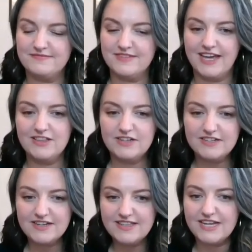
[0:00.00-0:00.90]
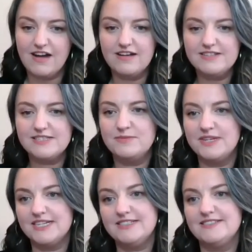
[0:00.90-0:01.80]
And look at all that
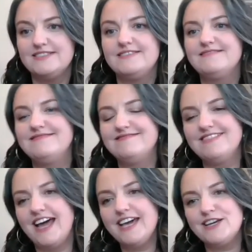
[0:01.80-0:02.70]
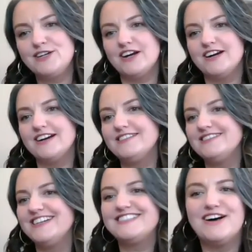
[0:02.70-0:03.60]
awesomeness. Yeah. I concur.
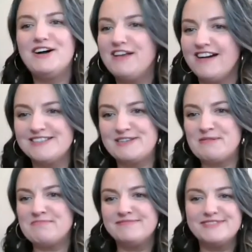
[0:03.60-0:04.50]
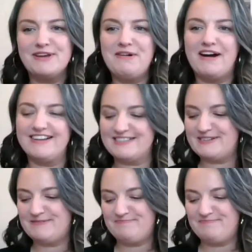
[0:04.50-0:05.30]
Yeah. It's all awesome. So awesome.